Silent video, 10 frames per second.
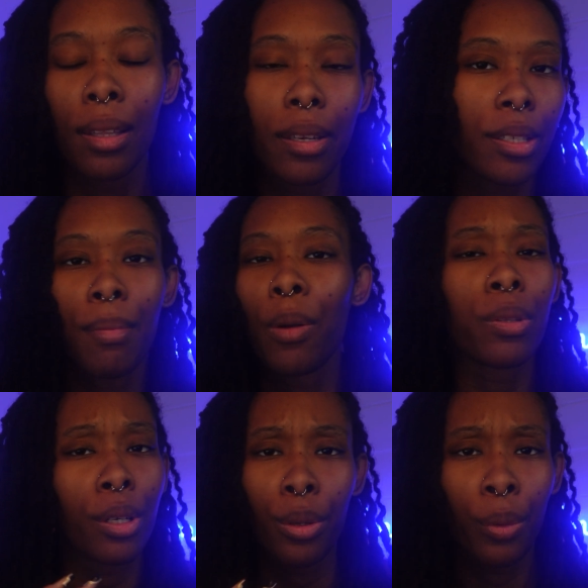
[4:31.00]
That doesn't make
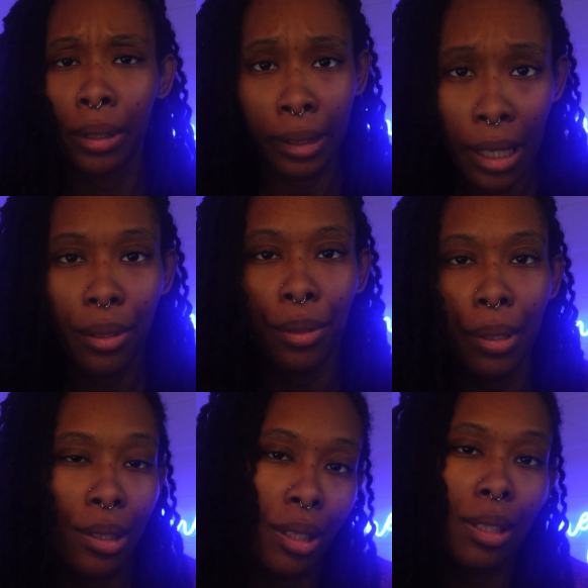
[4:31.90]
what they're doing legal.
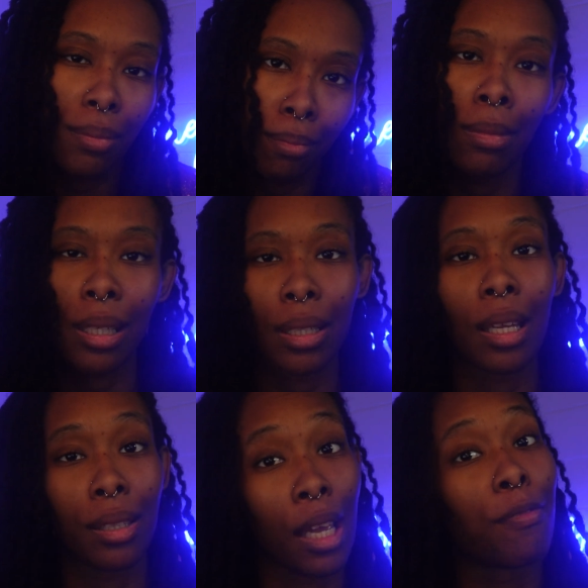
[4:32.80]
It just means
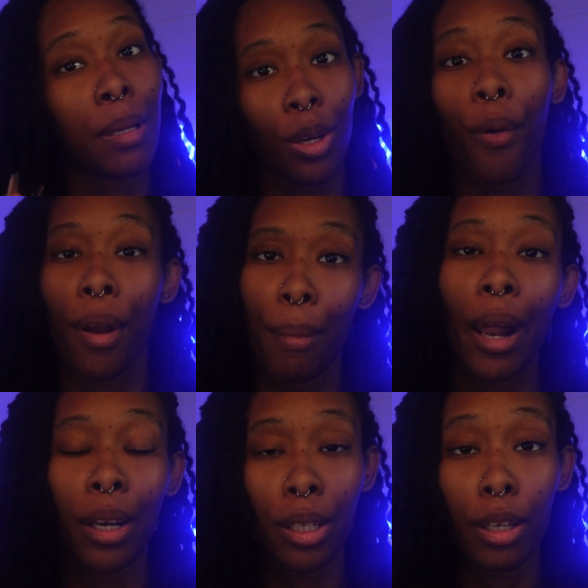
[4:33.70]
that they've been going
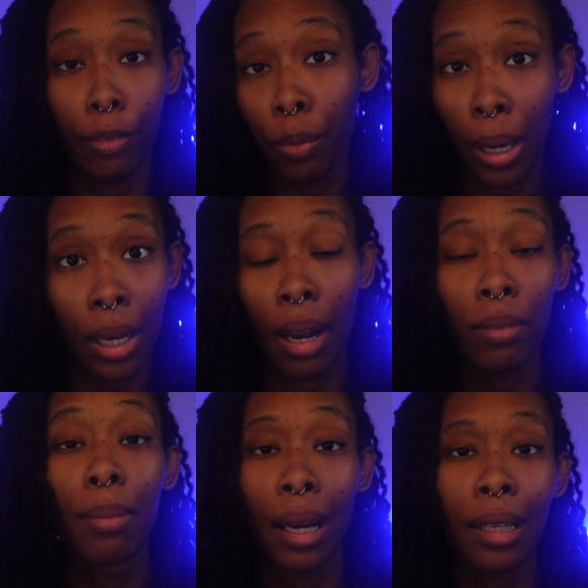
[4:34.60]
about it a different way than
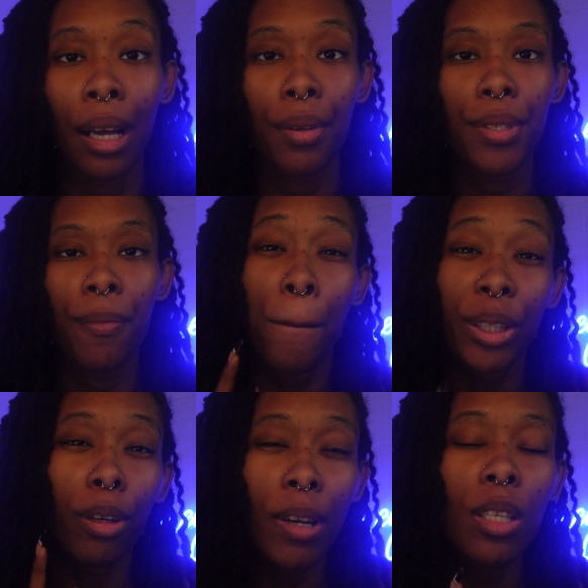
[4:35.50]
everybody else.
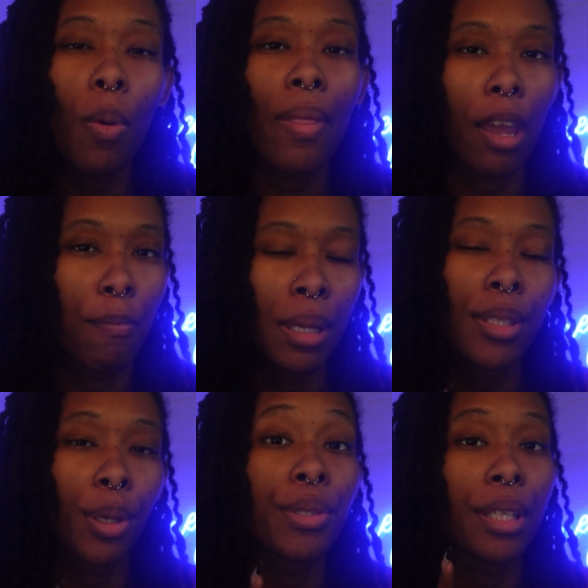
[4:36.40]
But the reason why they have been
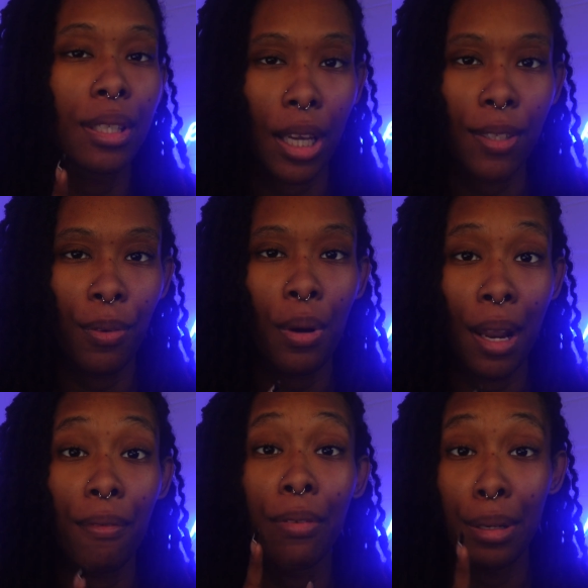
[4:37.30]
so successful
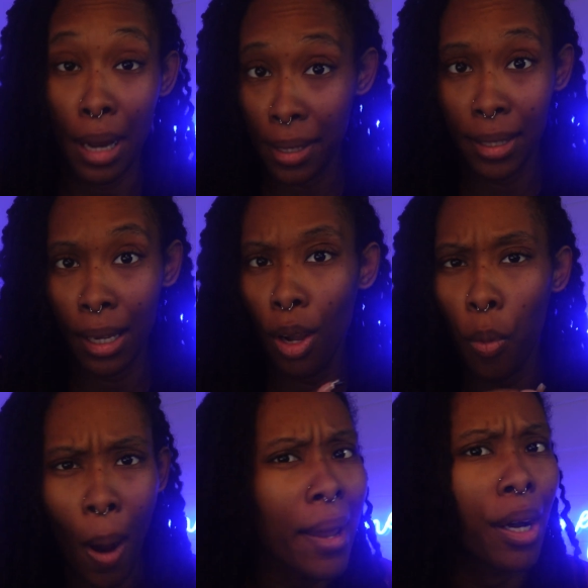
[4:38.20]
in finessing
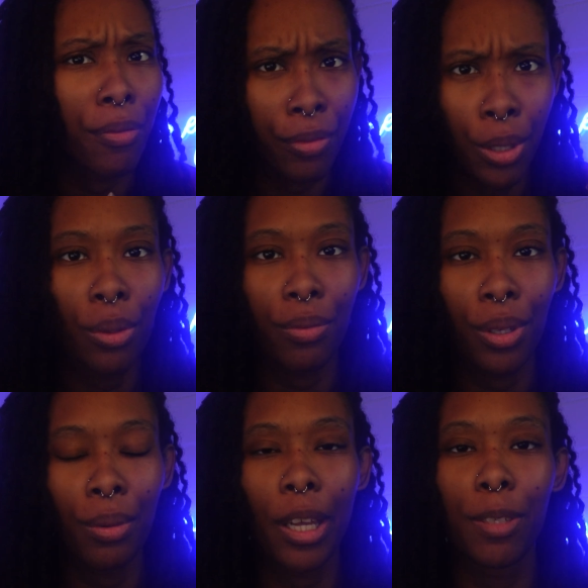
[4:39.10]
quite a few of
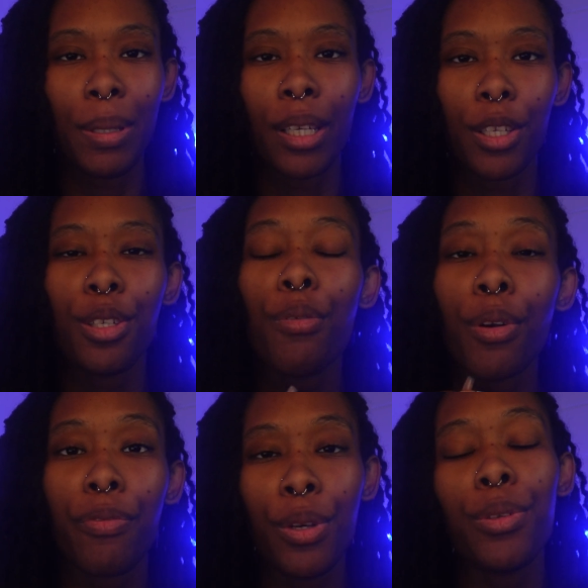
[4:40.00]
you is because you
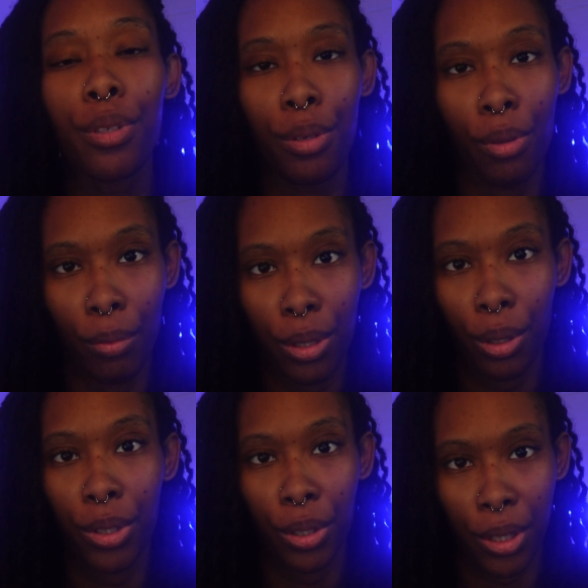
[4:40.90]
refuse to do the
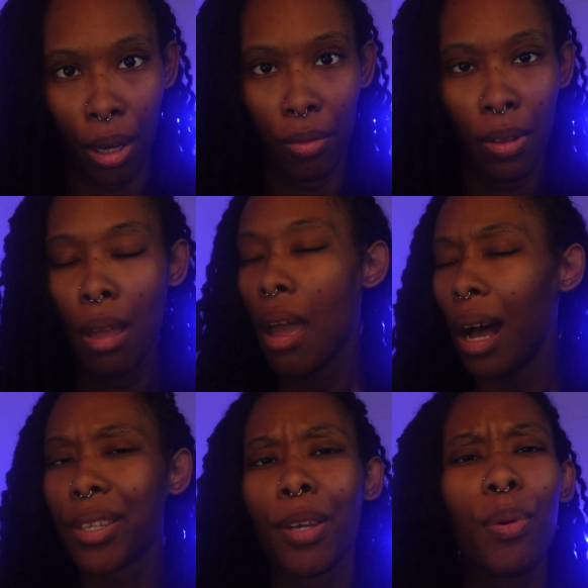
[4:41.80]
research yourself.
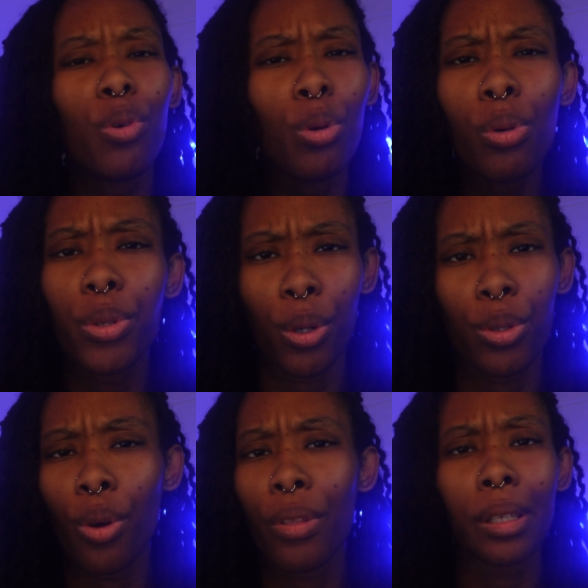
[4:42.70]
A simple Google
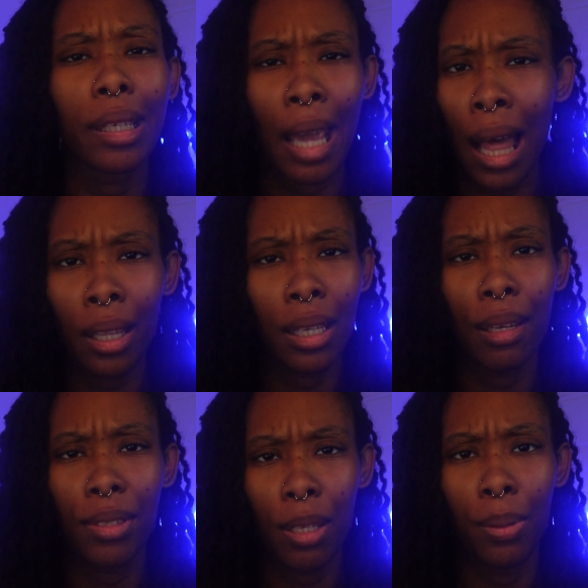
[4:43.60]
search on the legality
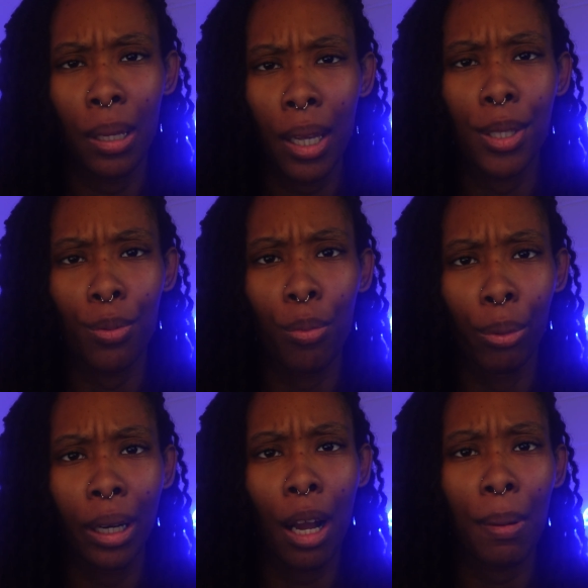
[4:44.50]
of CPNs will
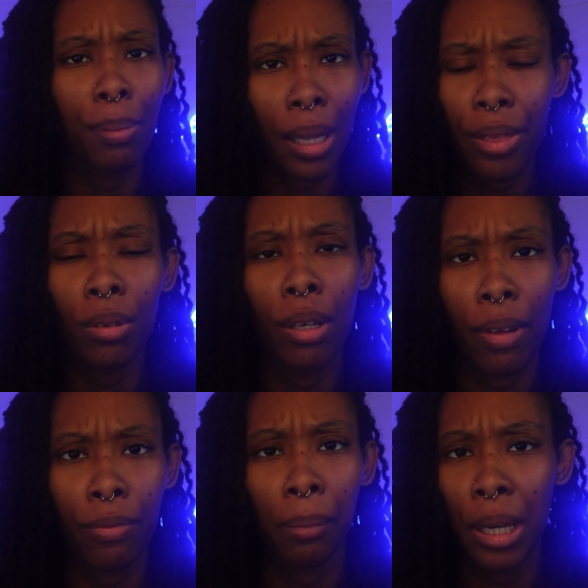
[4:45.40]
bring up a plethora of
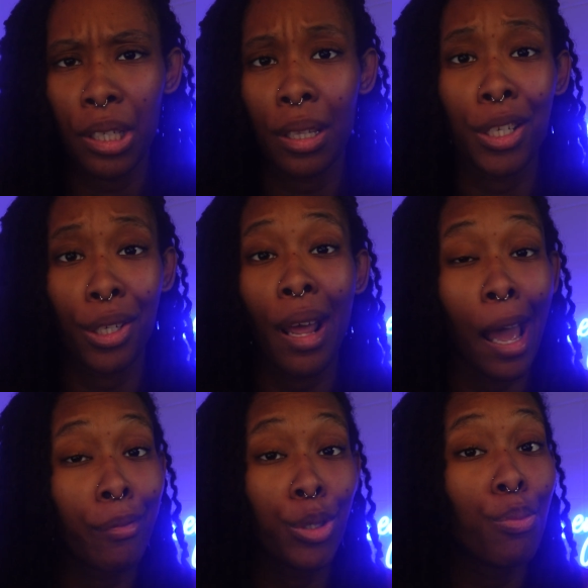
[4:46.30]
information that should
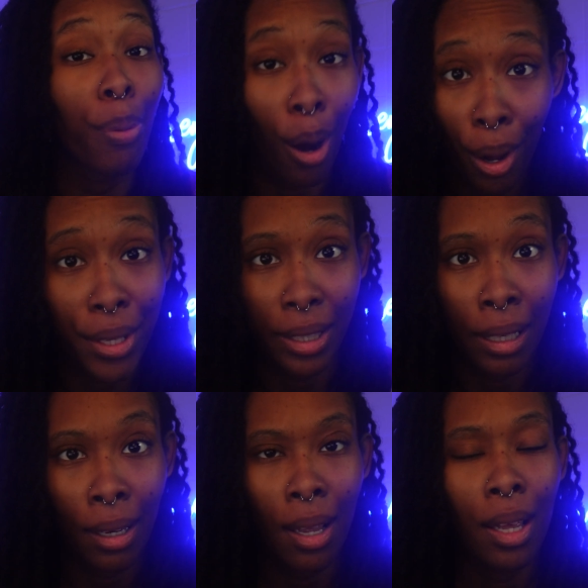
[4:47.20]
have you
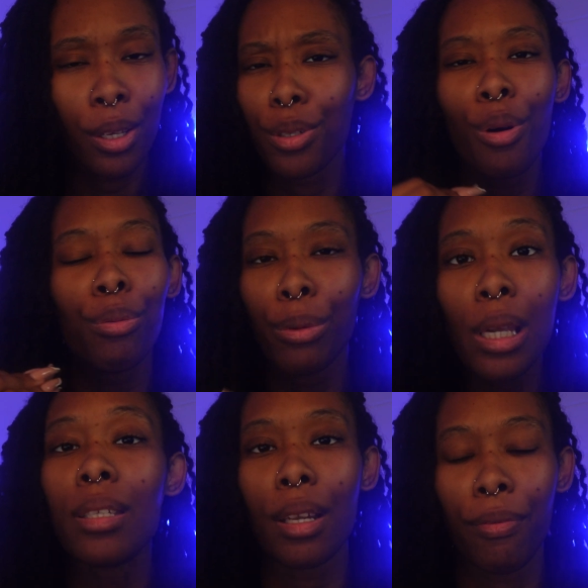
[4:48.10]
pausing. There's no
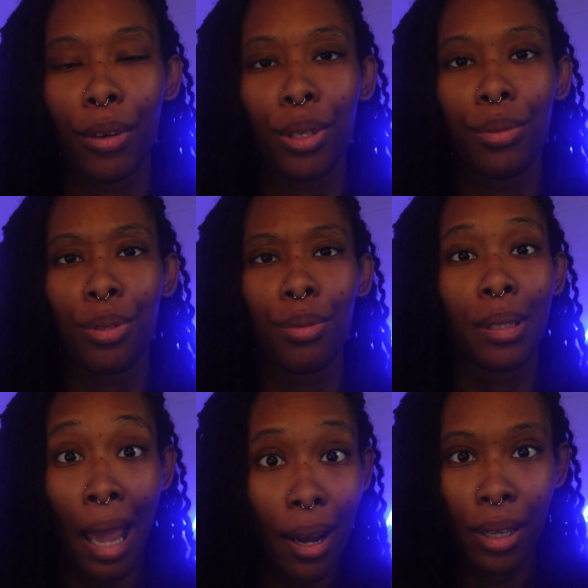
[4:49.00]
reason for you to
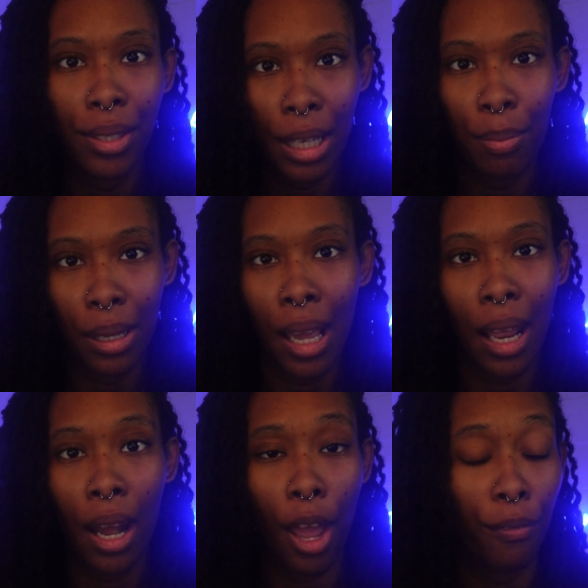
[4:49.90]
get a
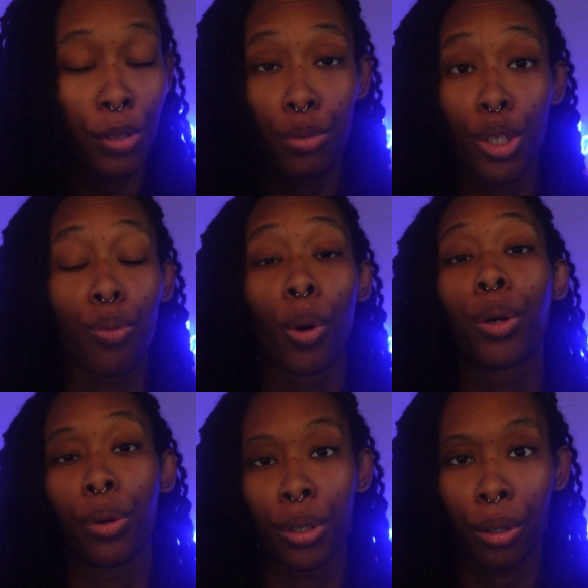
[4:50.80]
CPN if you just
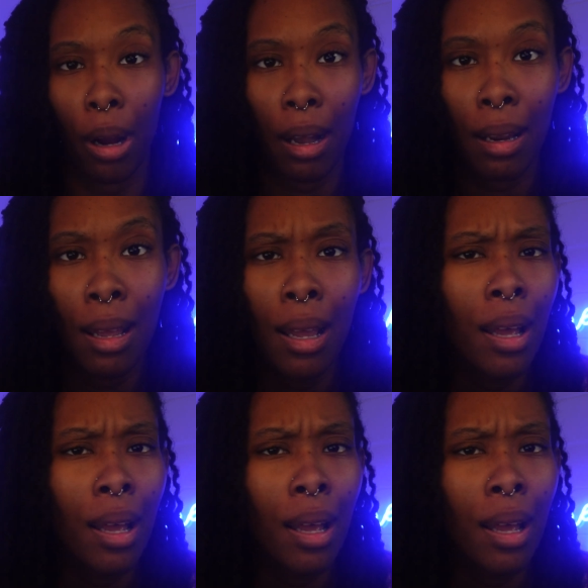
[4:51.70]
work on your credit.